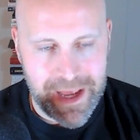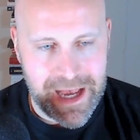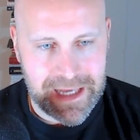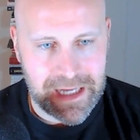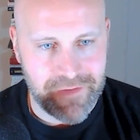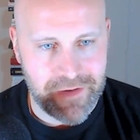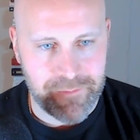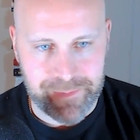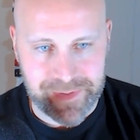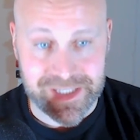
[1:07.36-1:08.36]
way I kind of have
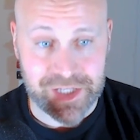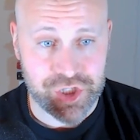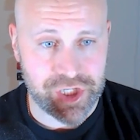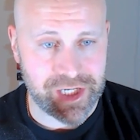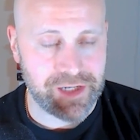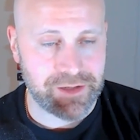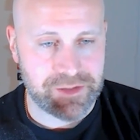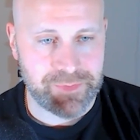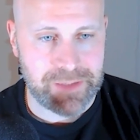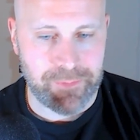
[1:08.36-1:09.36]
been positioning it
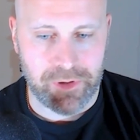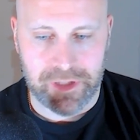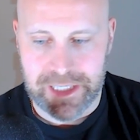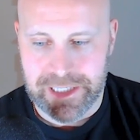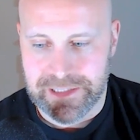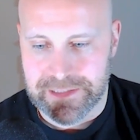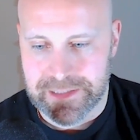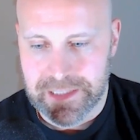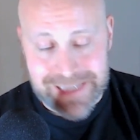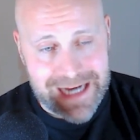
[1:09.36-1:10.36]
to people
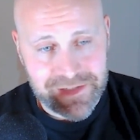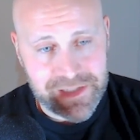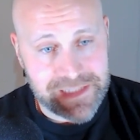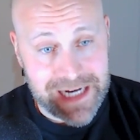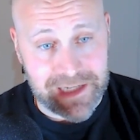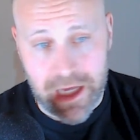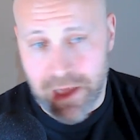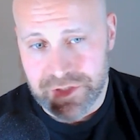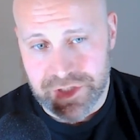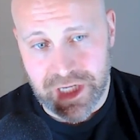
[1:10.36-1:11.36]
is it's actually a
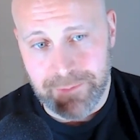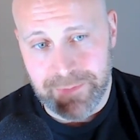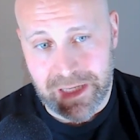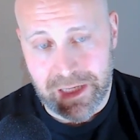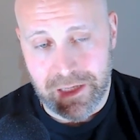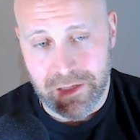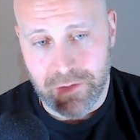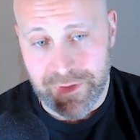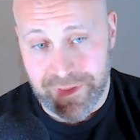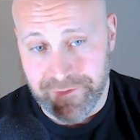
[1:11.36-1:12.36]
technology company
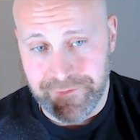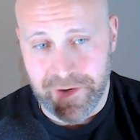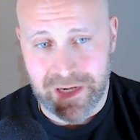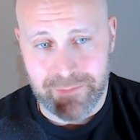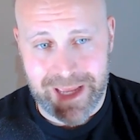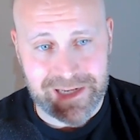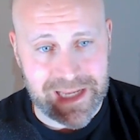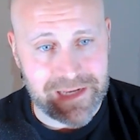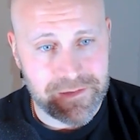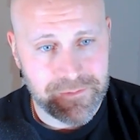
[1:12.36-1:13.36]
with a fund mandate.